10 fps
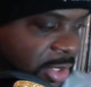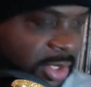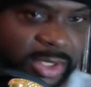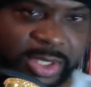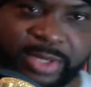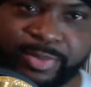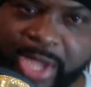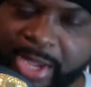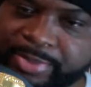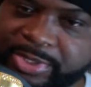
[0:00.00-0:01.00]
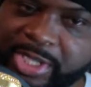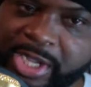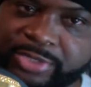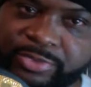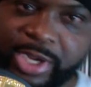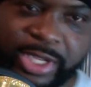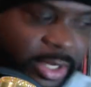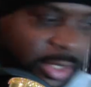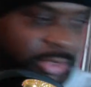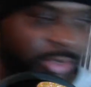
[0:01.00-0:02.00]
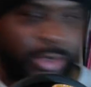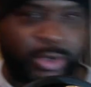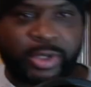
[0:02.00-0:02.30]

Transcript: the hip hop socks right here. So